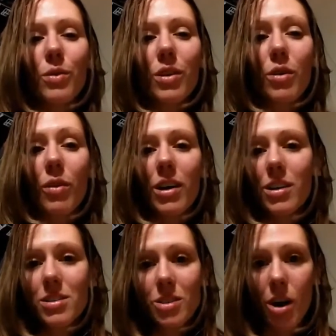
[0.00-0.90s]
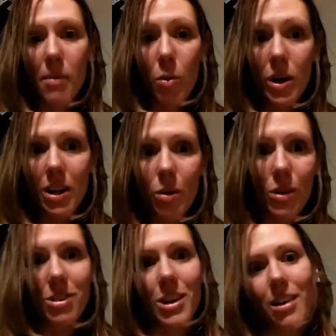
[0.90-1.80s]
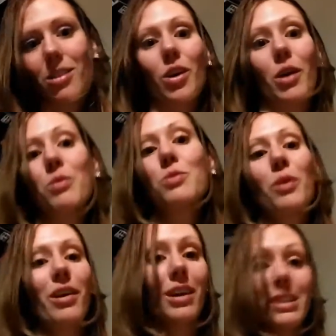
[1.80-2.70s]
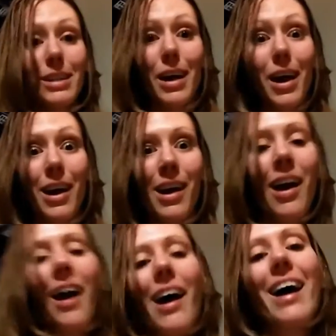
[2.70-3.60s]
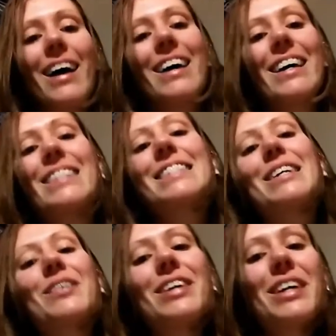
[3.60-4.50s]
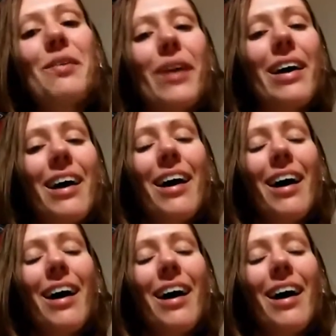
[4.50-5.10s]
get ready to start my week, which I thought I was working today. And so anyway,